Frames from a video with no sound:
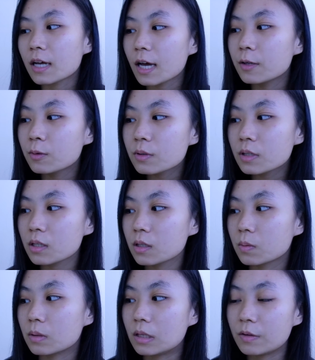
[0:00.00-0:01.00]
I don't think it
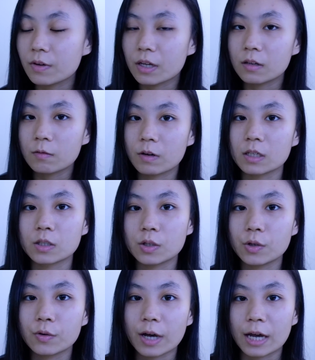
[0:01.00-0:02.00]
will leave any
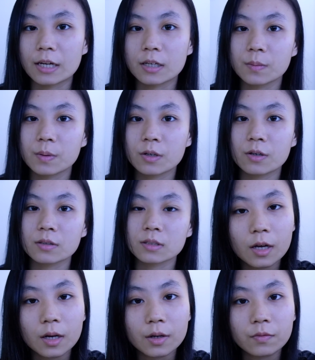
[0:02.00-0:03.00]
residue either because
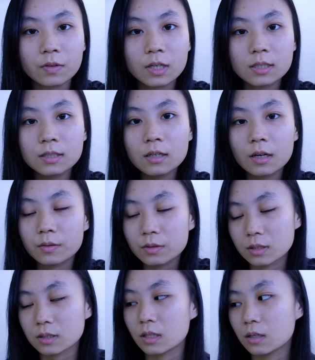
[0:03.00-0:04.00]
I've tested out
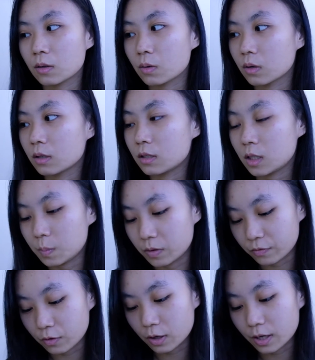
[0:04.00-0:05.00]
the sticker quality
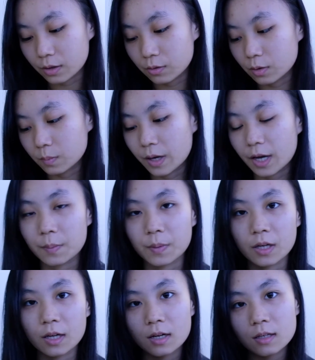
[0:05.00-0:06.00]
beforehand on my
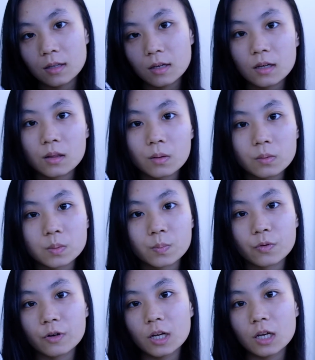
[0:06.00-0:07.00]
iPad and I think it looks
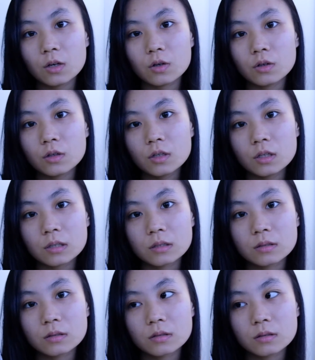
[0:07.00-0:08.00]
pretty good.
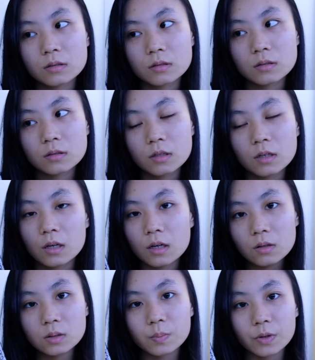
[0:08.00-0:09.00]
It
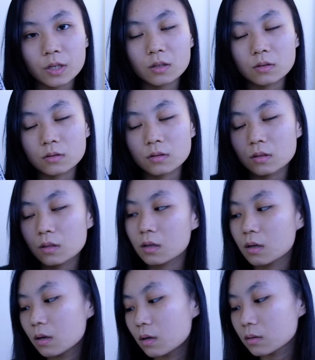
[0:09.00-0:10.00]
looks pretty good.
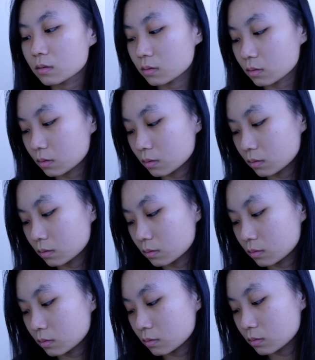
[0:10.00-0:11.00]

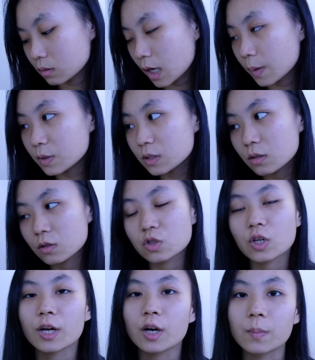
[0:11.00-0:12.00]
So I'm just going to
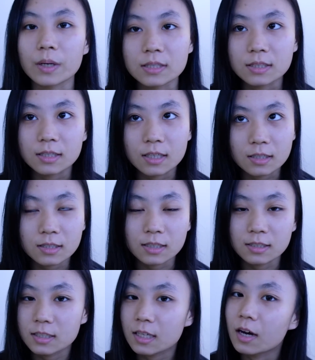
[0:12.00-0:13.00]
try it on my skates and
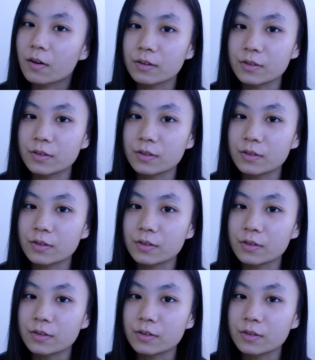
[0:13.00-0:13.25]
see how it